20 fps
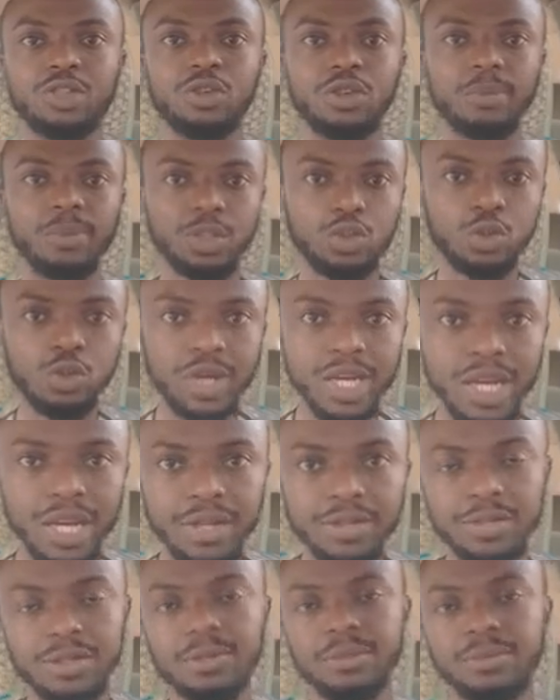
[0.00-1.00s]
So number 2
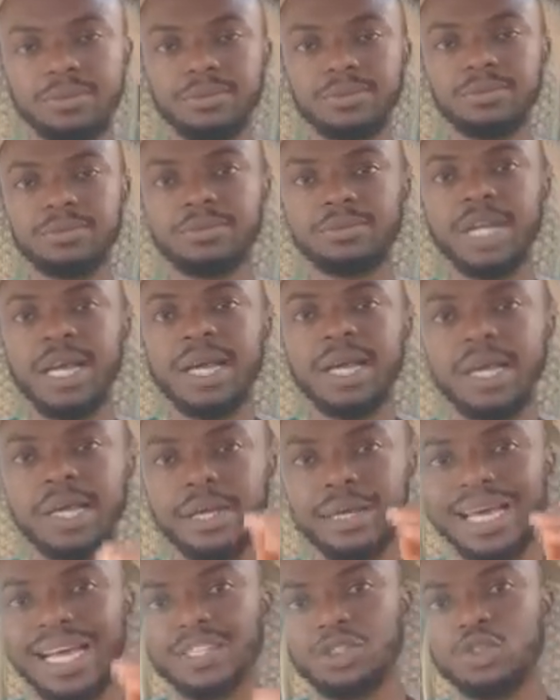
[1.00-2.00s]
is
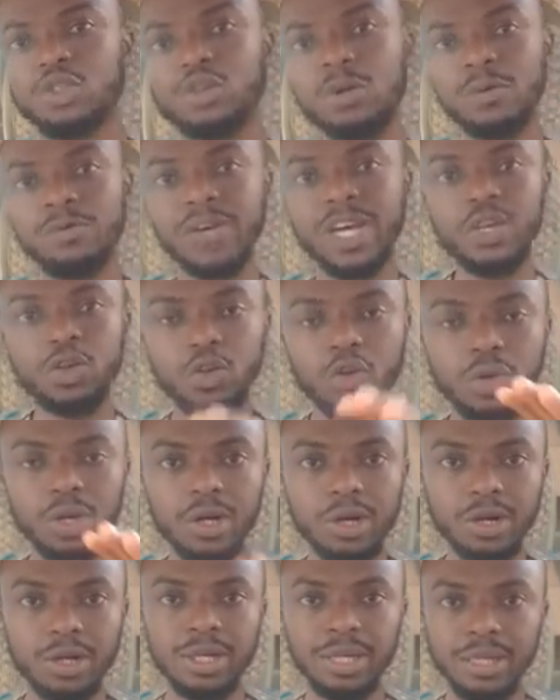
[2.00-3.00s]
get to your venue
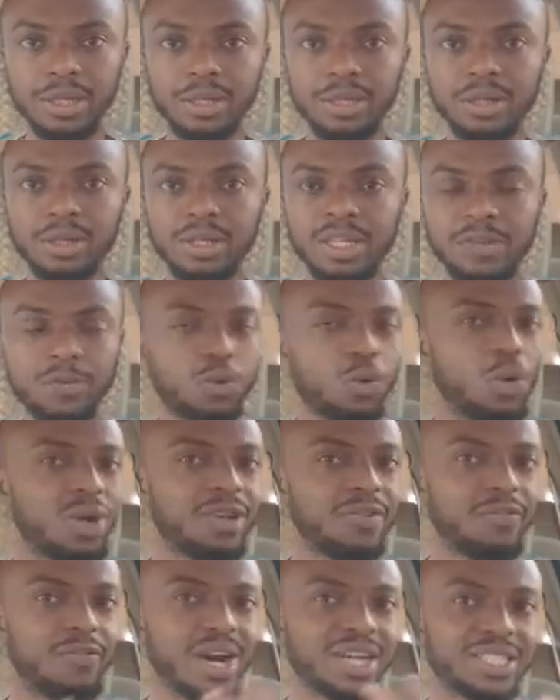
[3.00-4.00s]
early. If you are
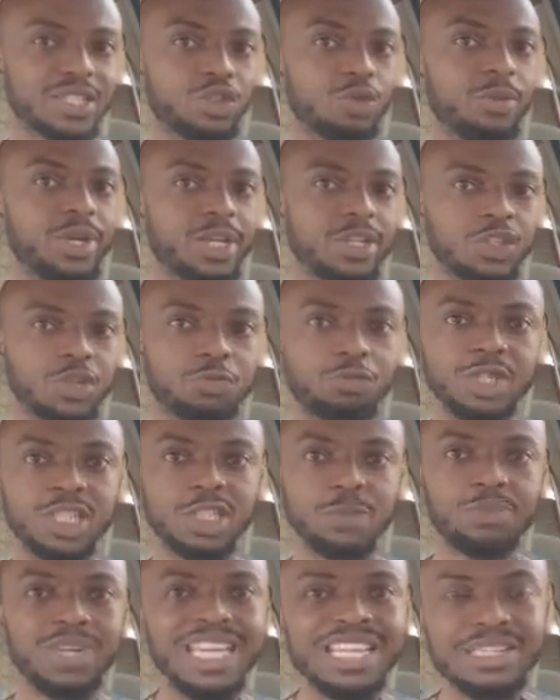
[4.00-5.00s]
invited to make a
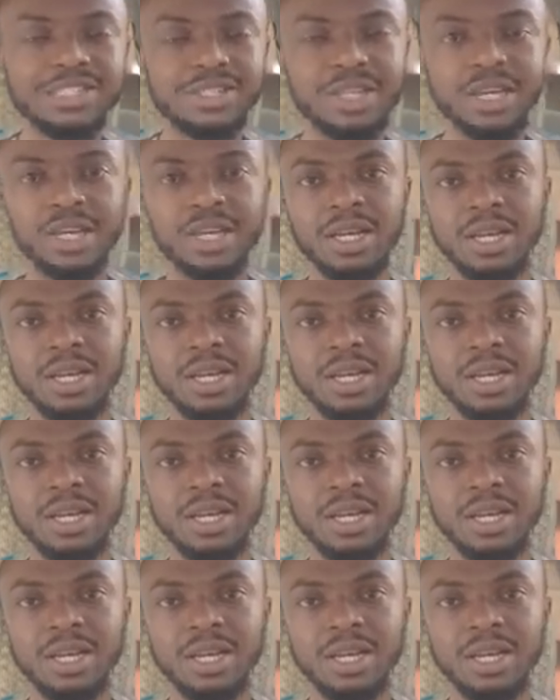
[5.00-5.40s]
speech, please,